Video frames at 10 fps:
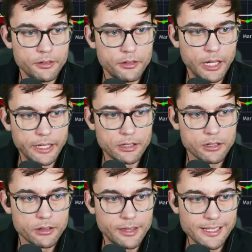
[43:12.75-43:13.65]
Like
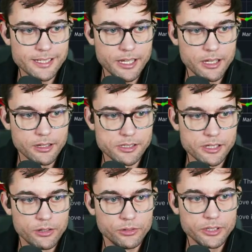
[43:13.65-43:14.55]
that's it. That's the
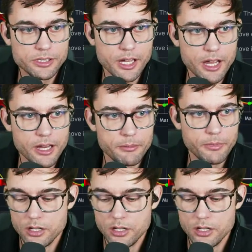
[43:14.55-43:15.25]
only time.